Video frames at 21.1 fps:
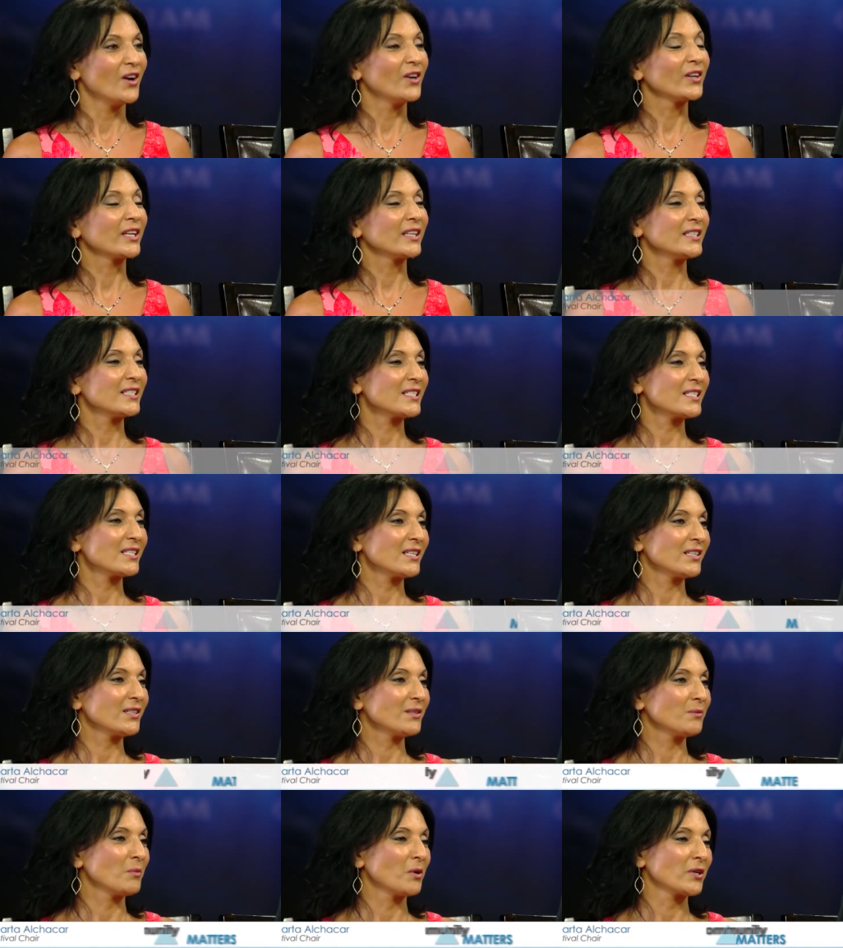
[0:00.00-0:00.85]
Okay, this
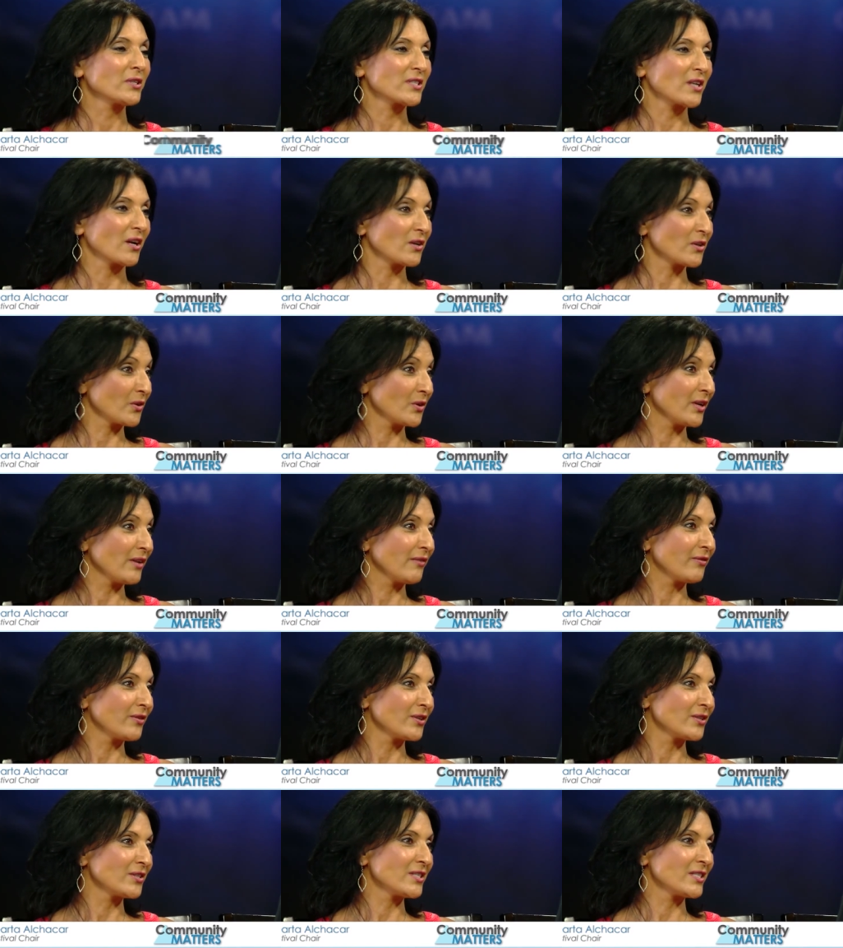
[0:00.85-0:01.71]
year marks our
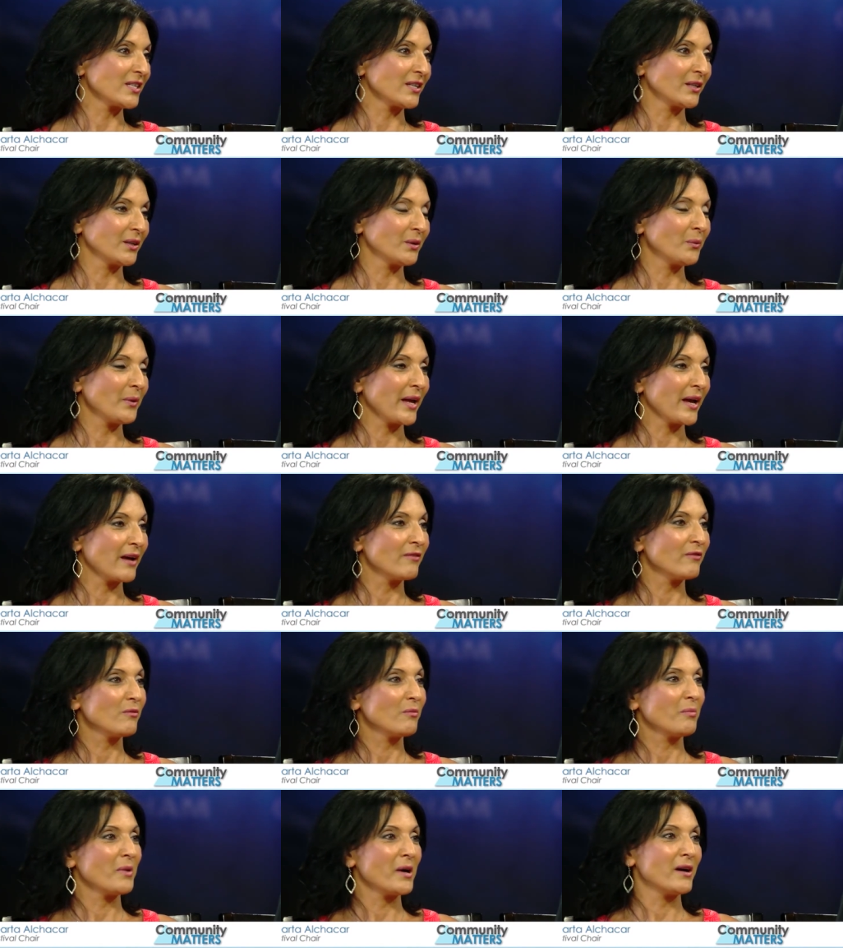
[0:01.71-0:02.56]
31st year. We
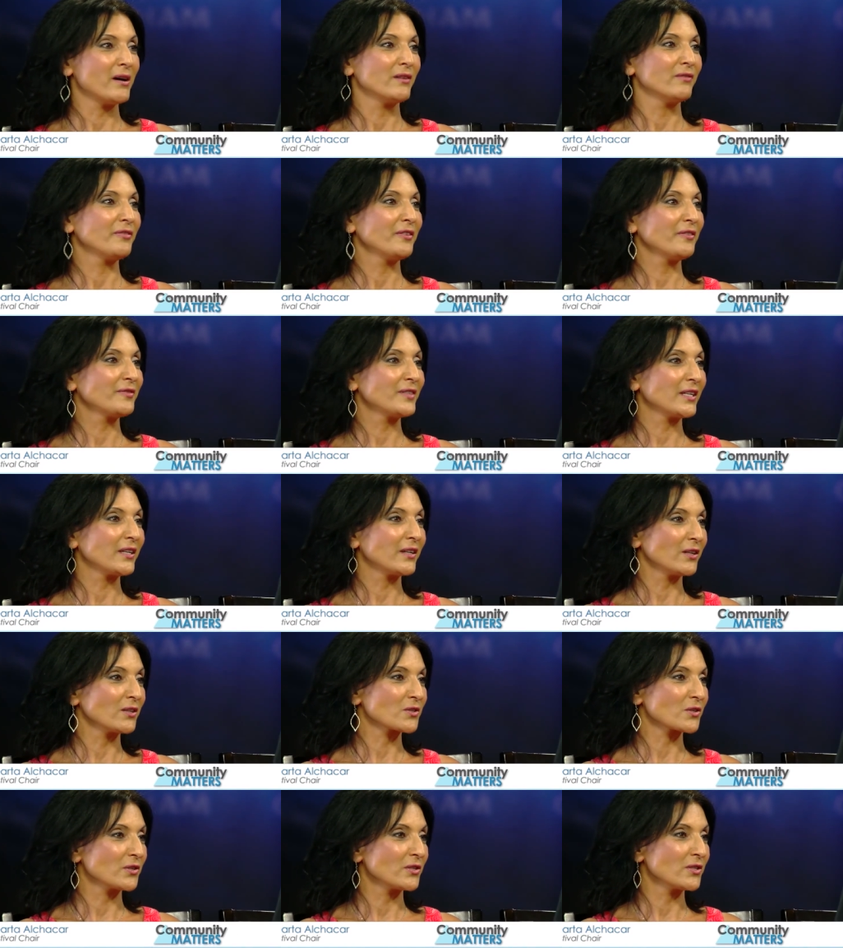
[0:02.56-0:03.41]
have about 50
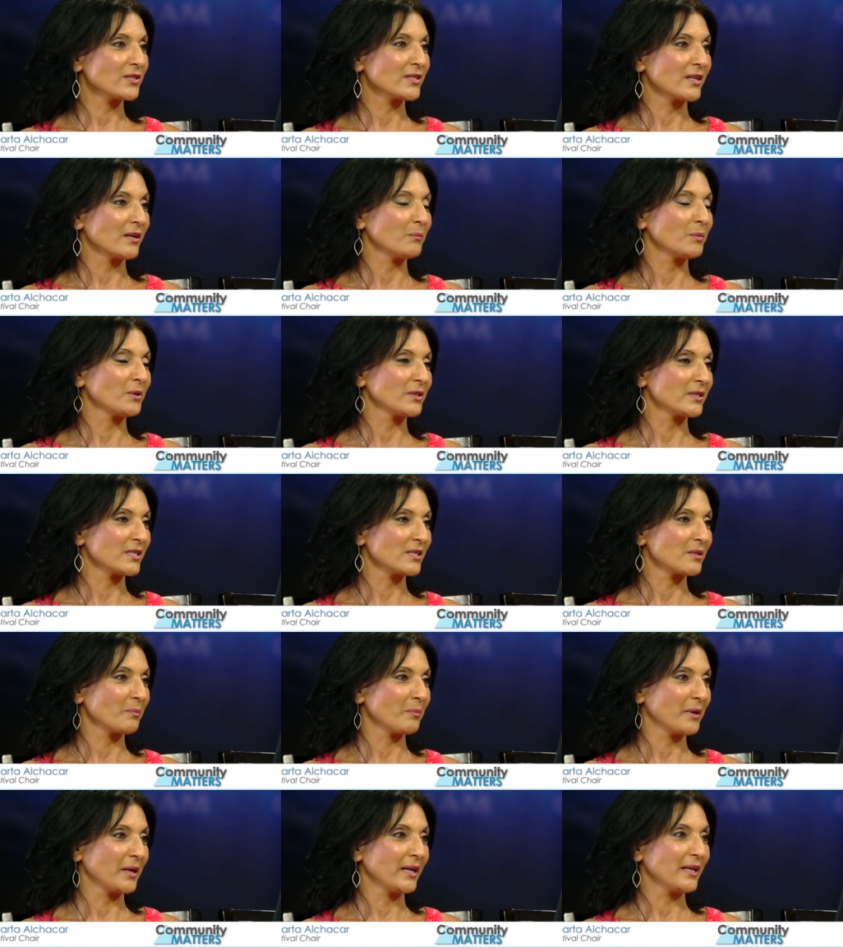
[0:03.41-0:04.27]
cultures that
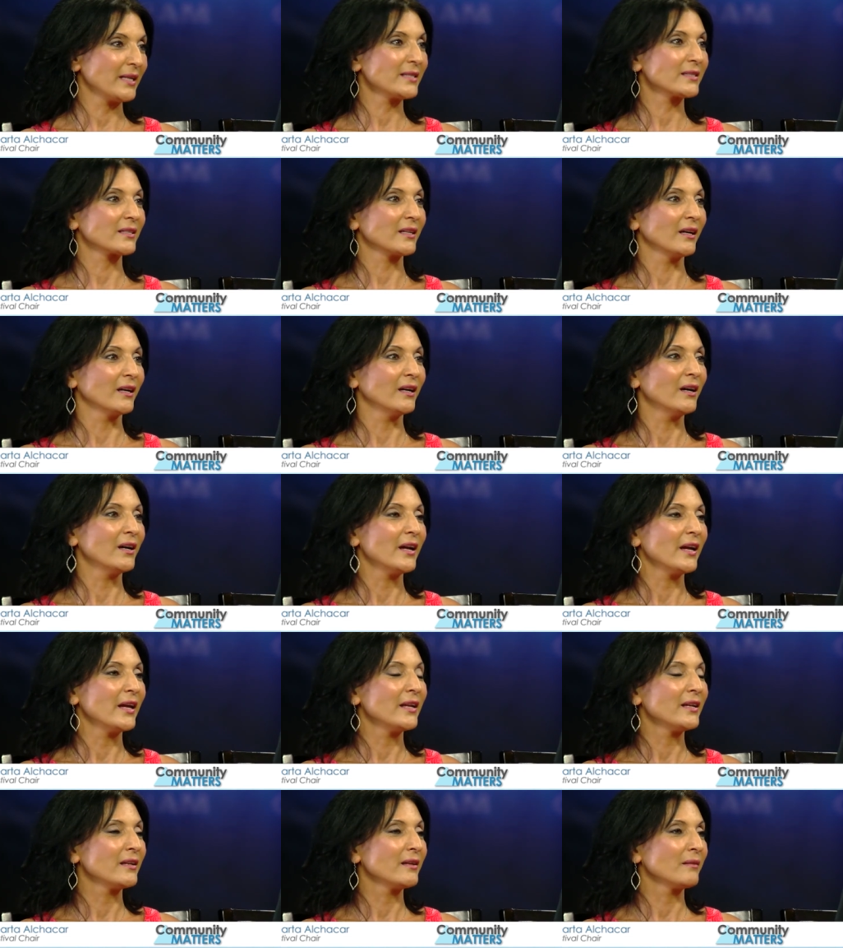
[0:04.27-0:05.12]
participate
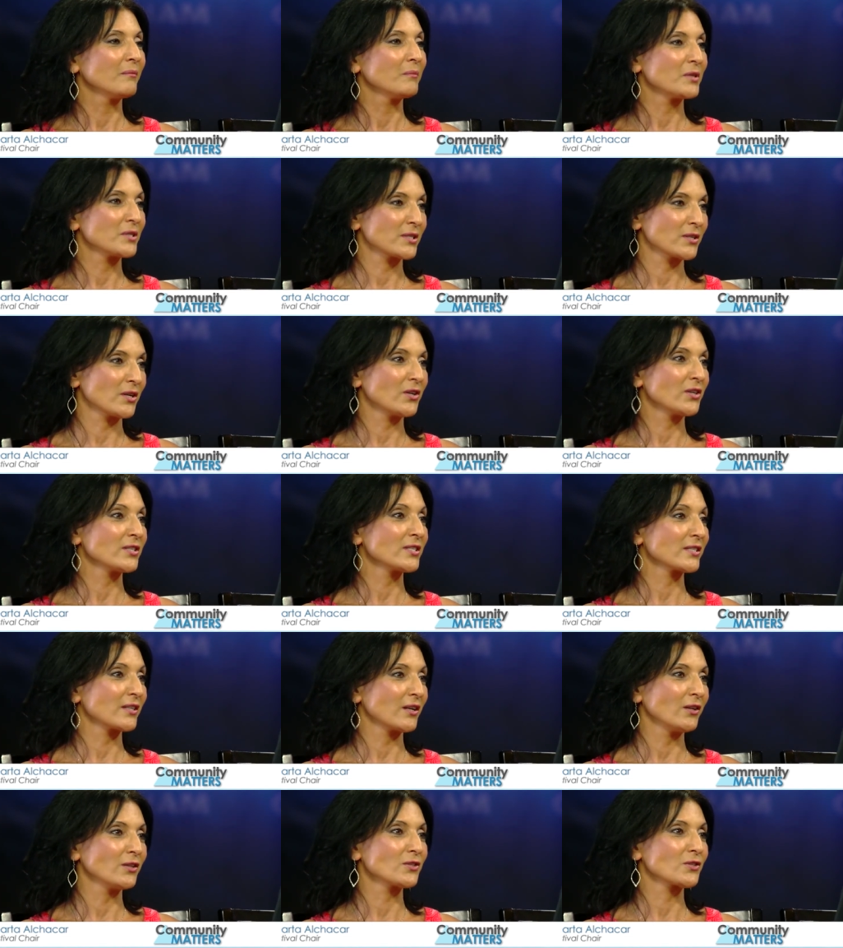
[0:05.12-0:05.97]
in bazaars,
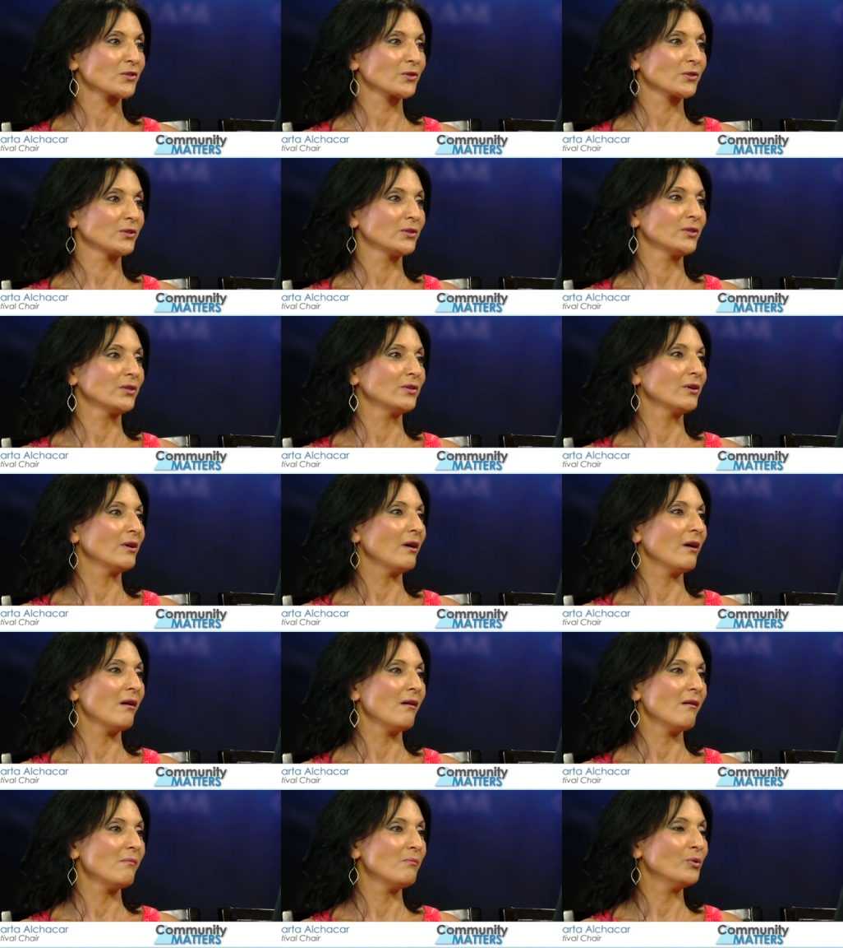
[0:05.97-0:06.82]

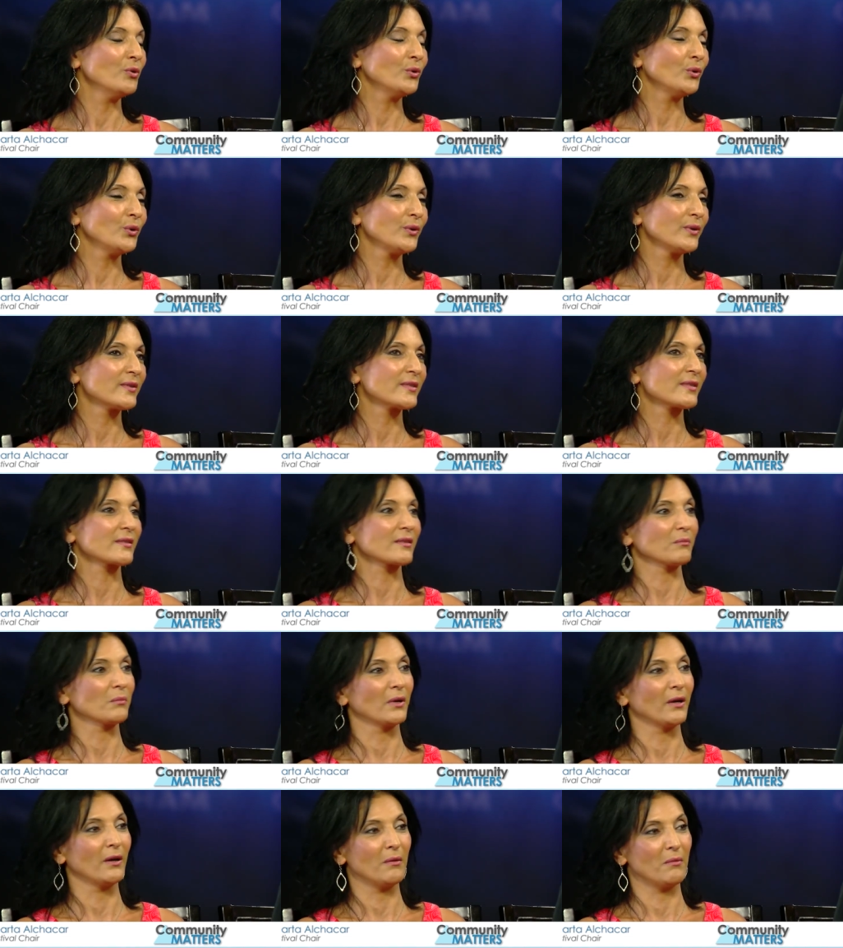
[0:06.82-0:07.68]
cultural booths,
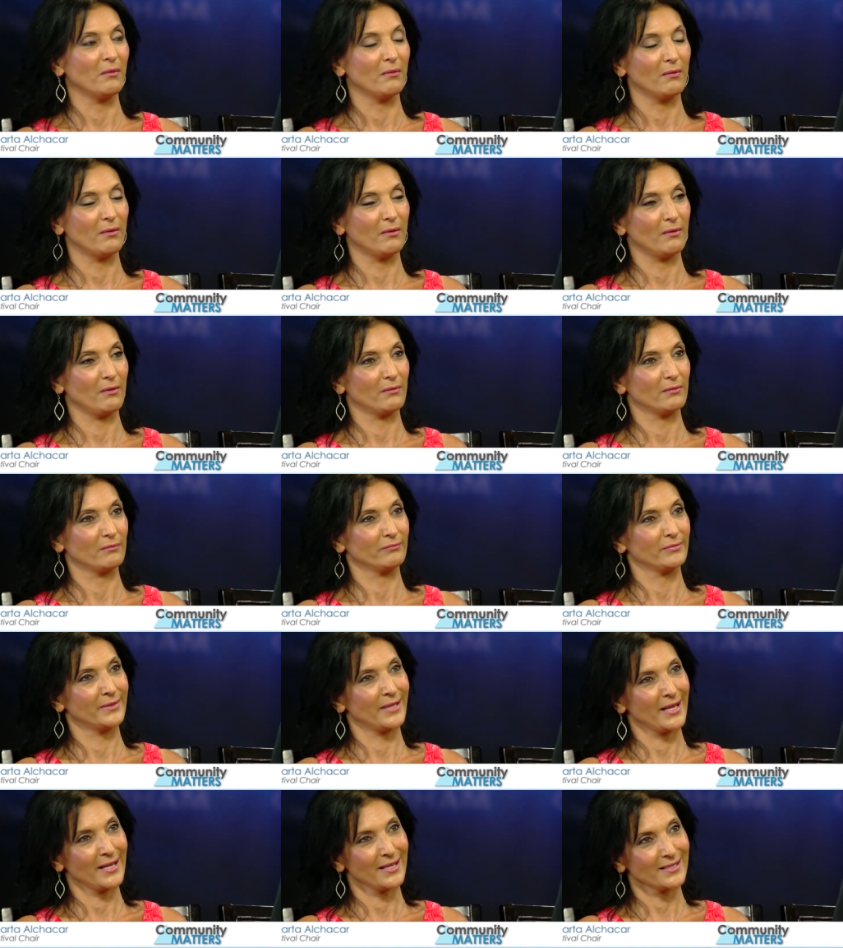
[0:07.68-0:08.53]

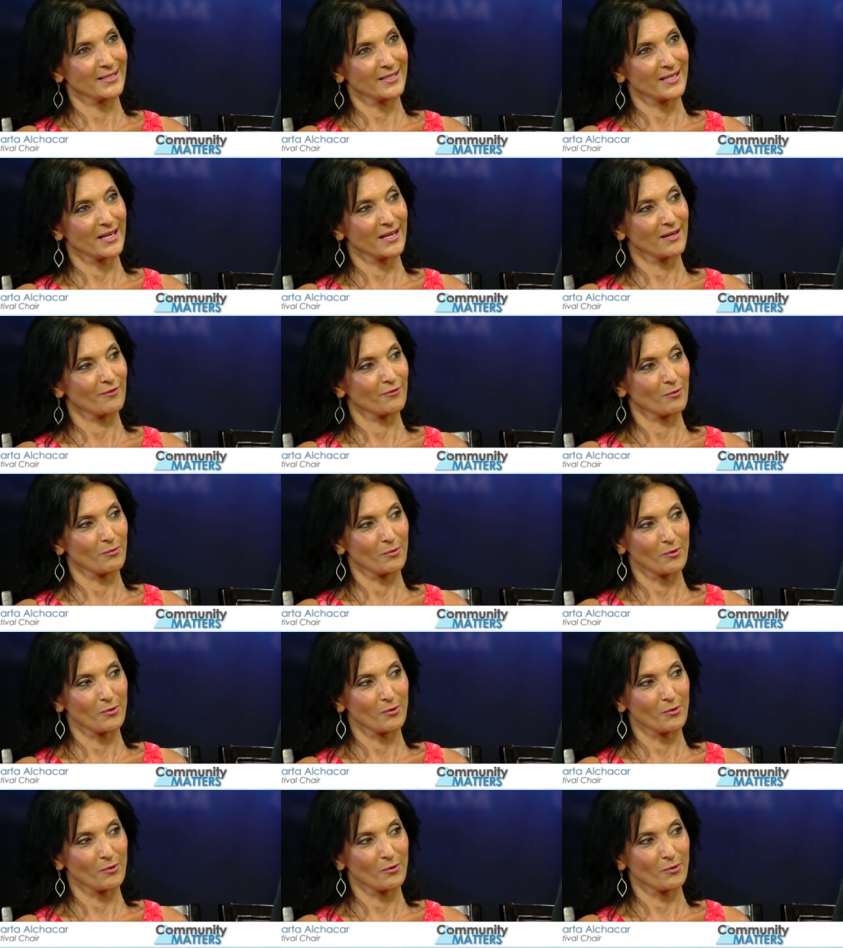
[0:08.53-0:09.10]
dancing from